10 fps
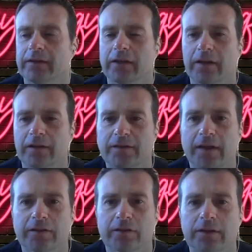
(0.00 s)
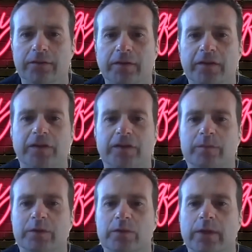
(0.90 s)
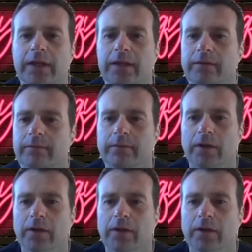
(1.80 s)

the subtle differences between